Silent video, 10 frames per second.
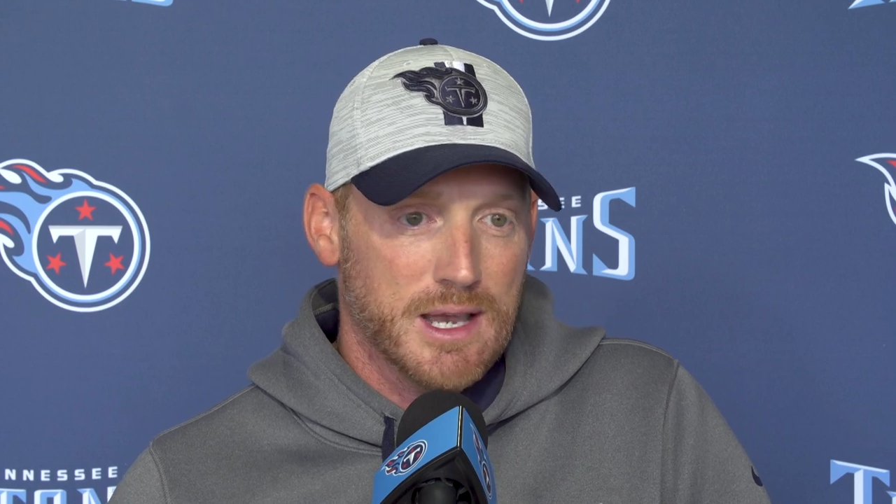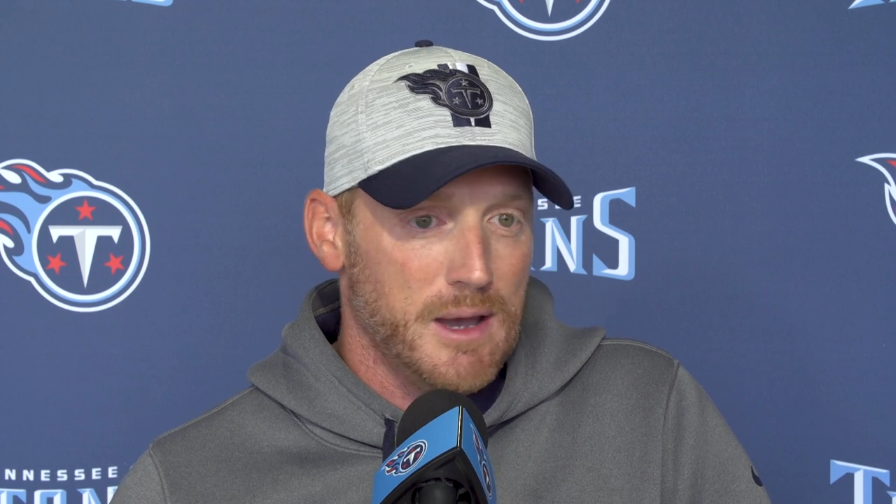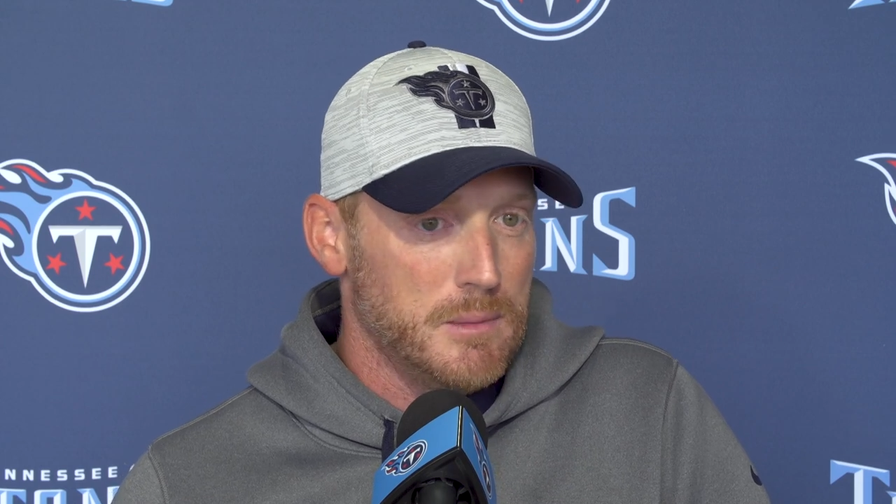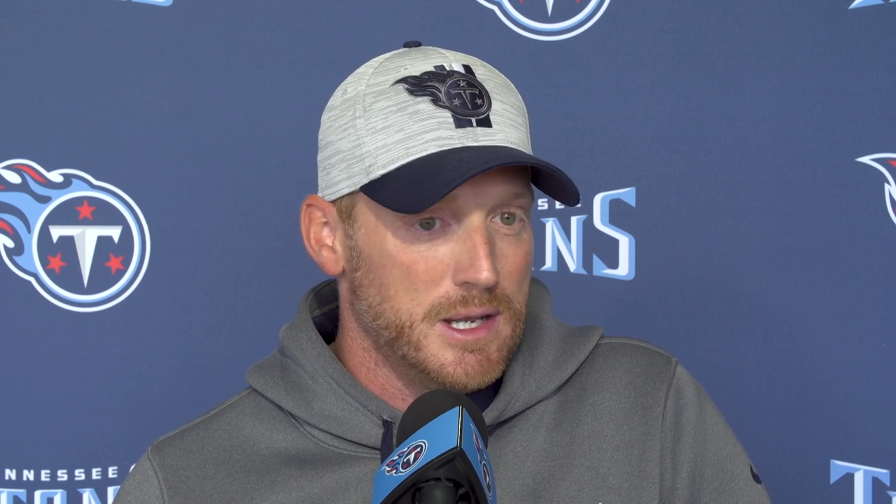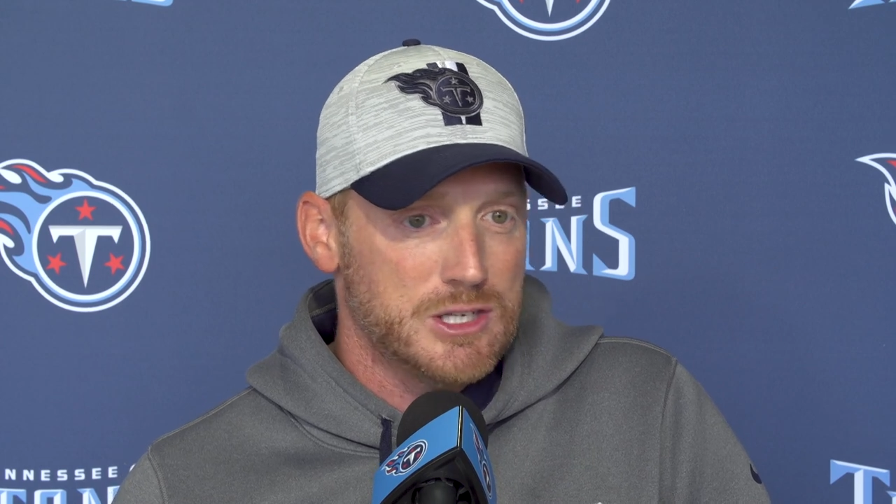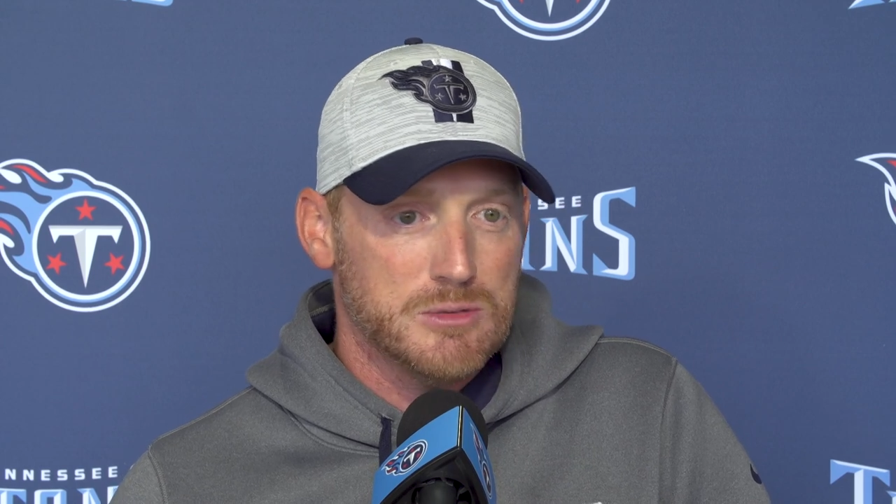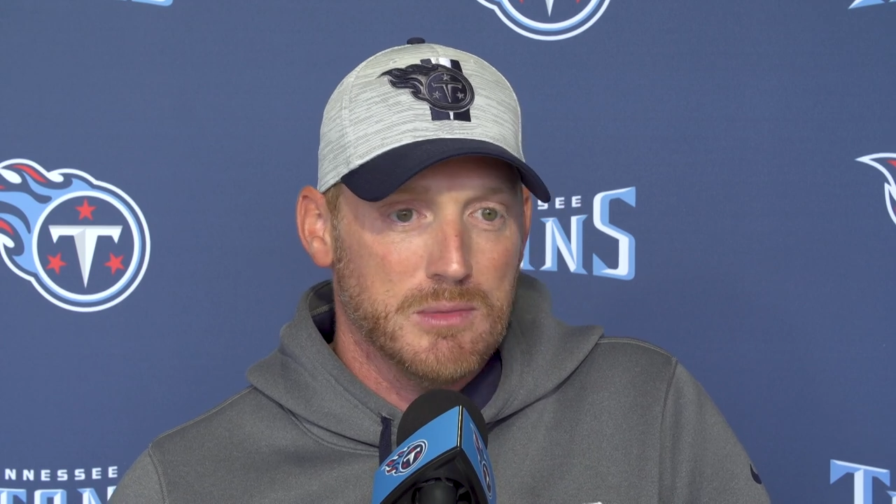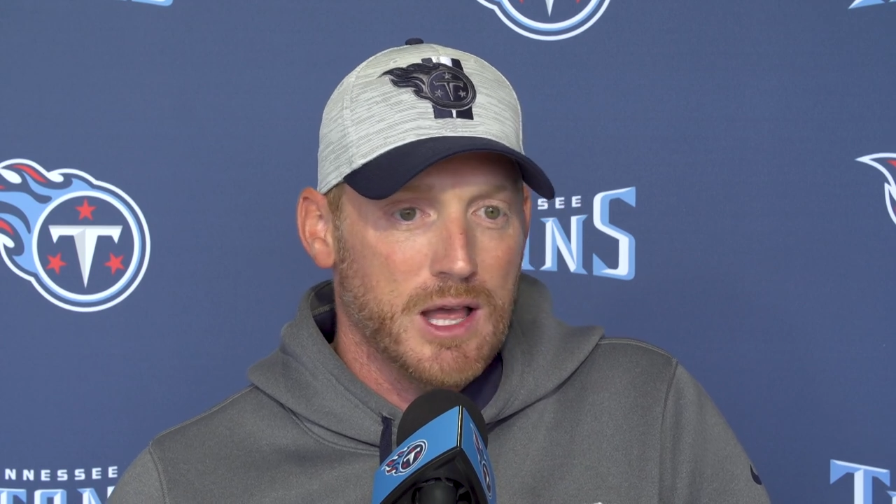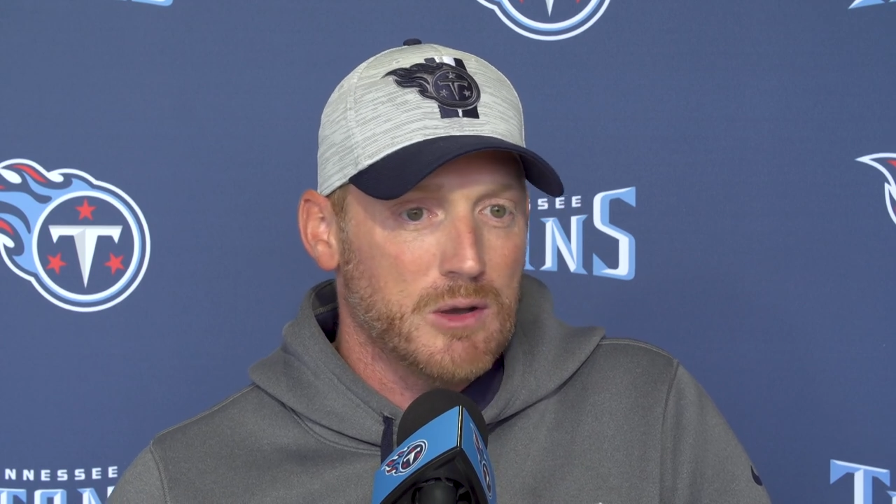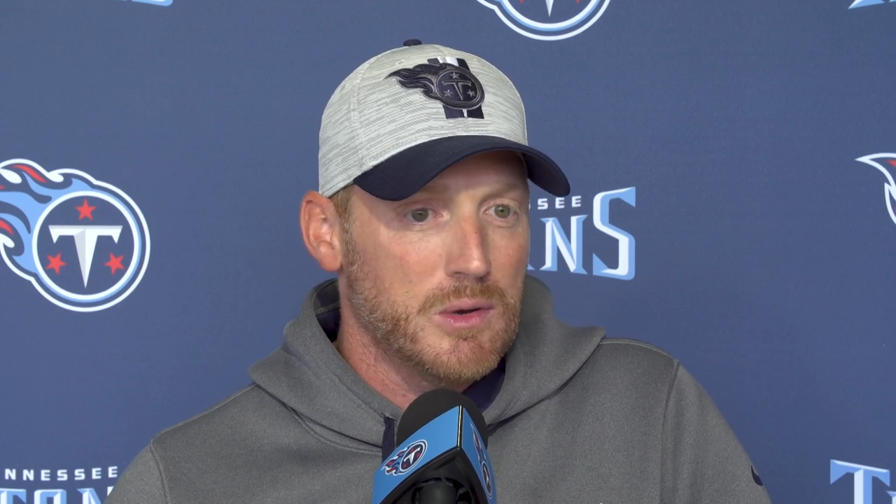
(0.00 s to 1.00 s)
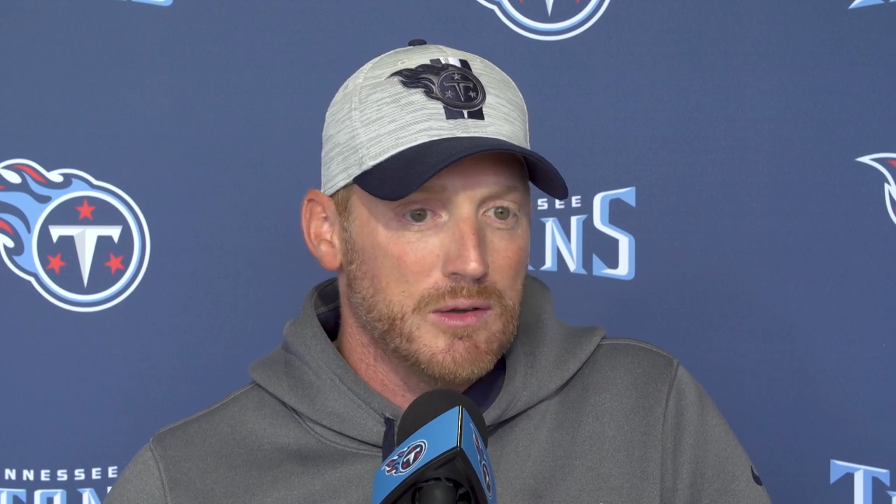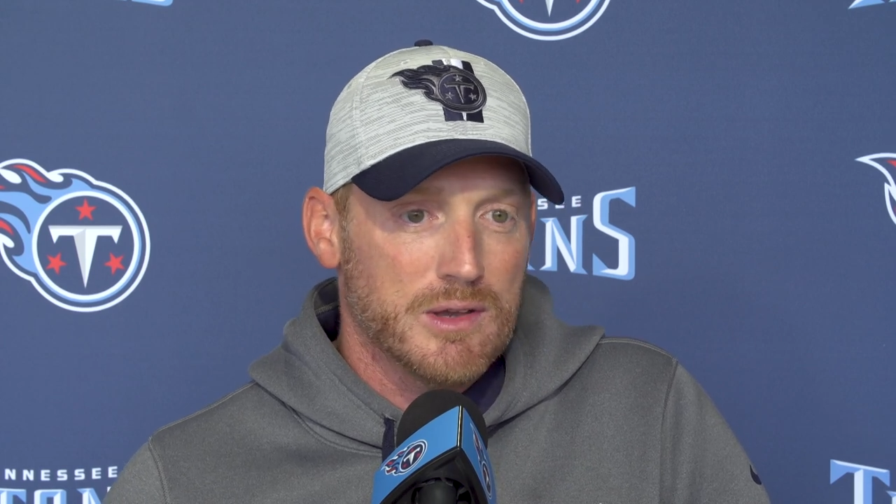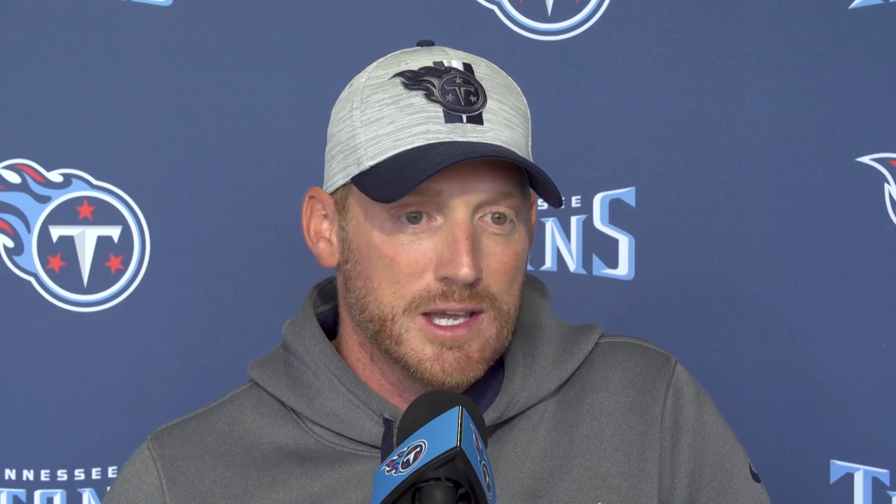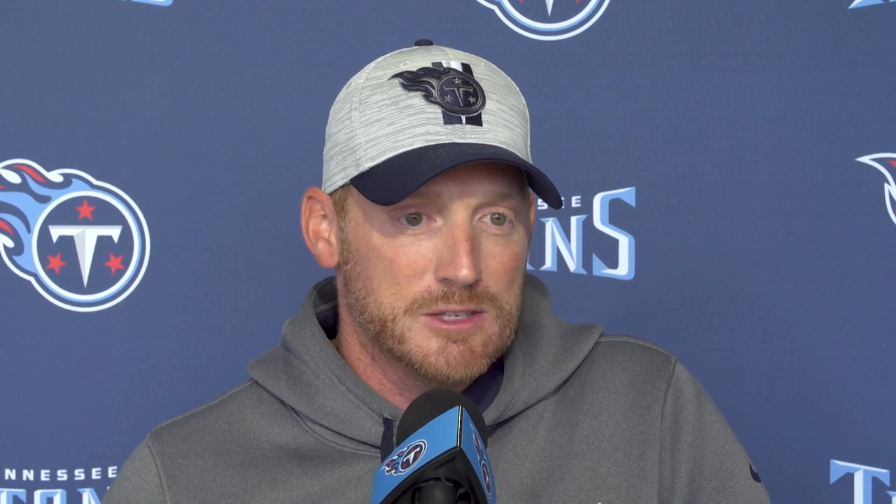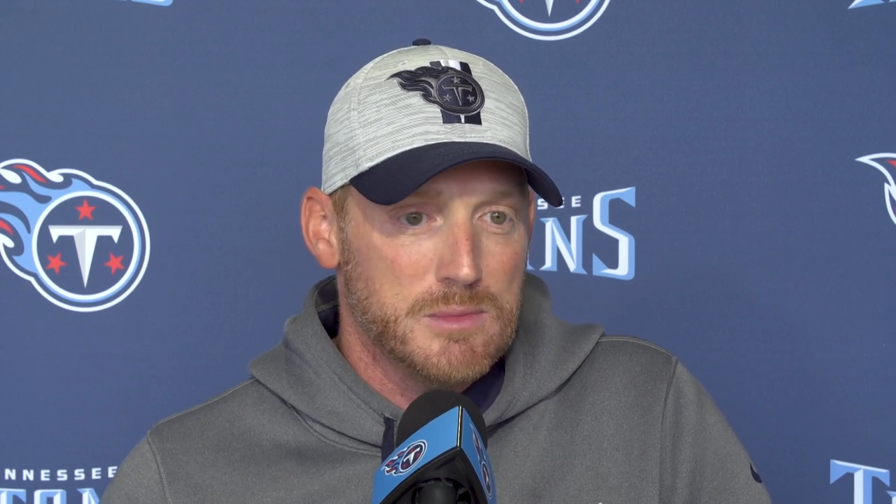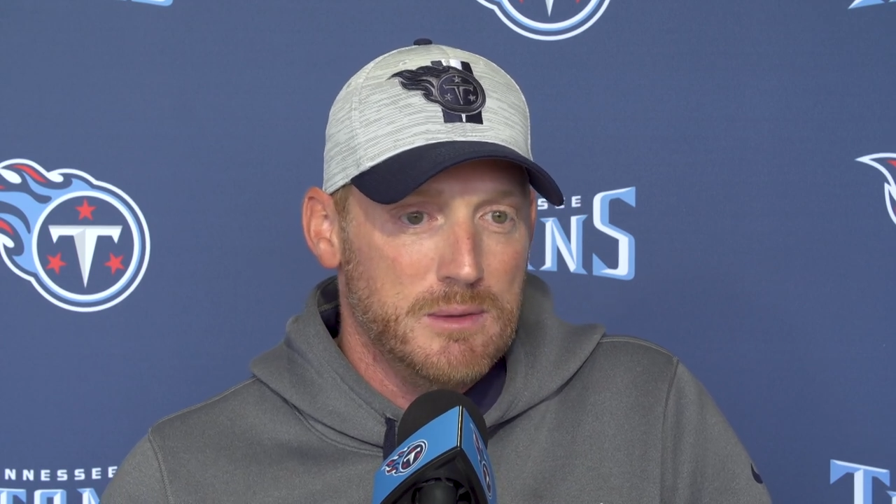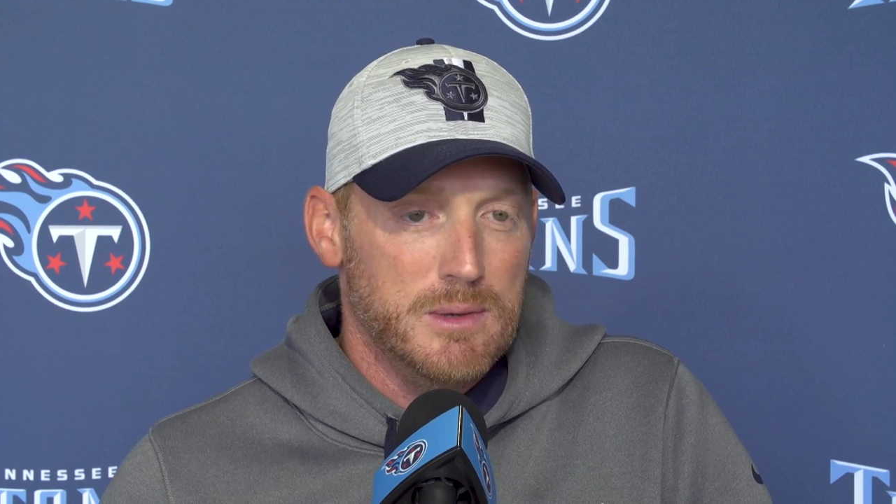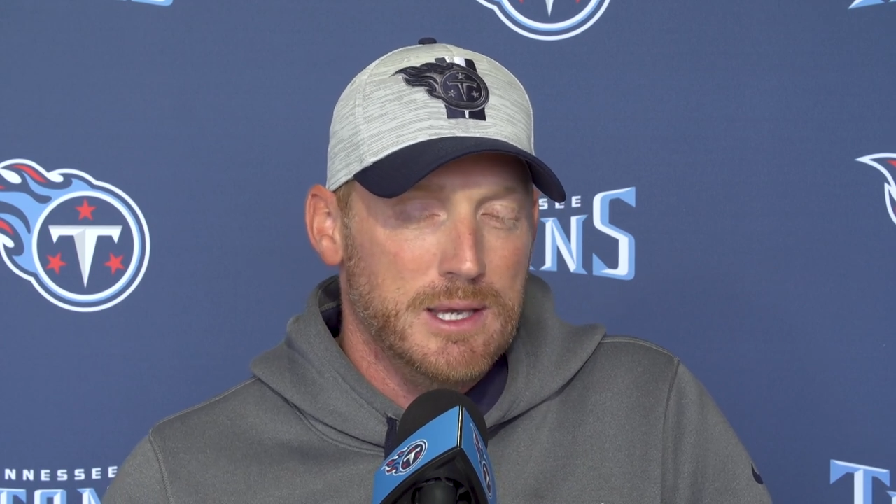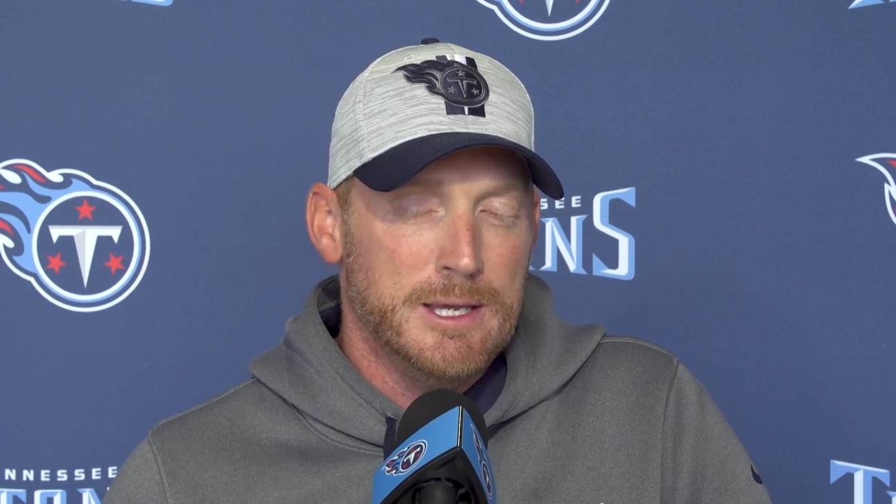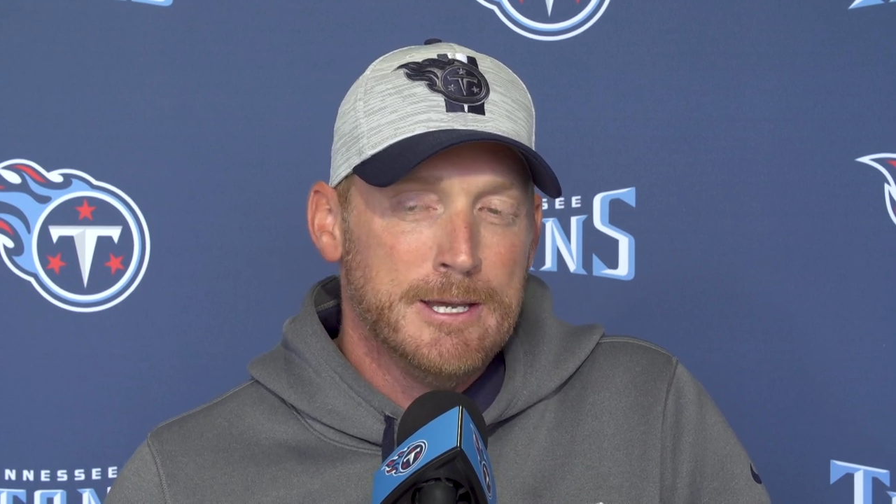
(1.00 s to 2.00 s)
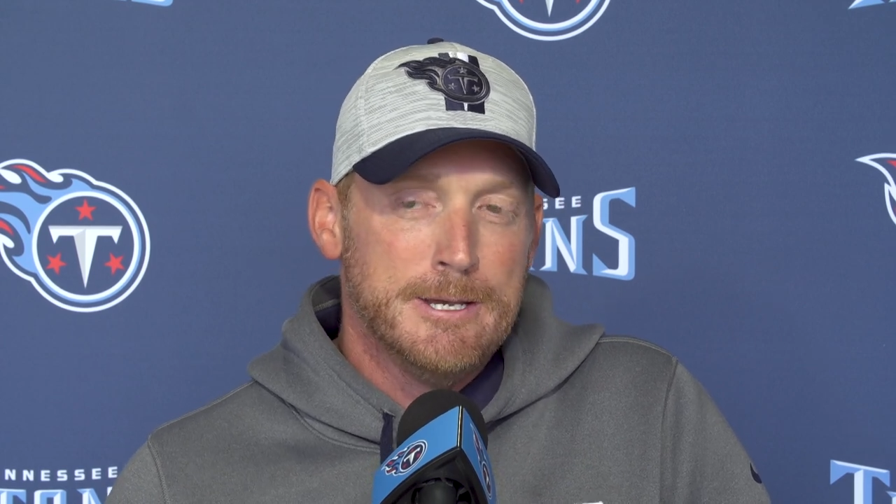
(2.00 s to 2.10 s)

combination block, whatever the case may be.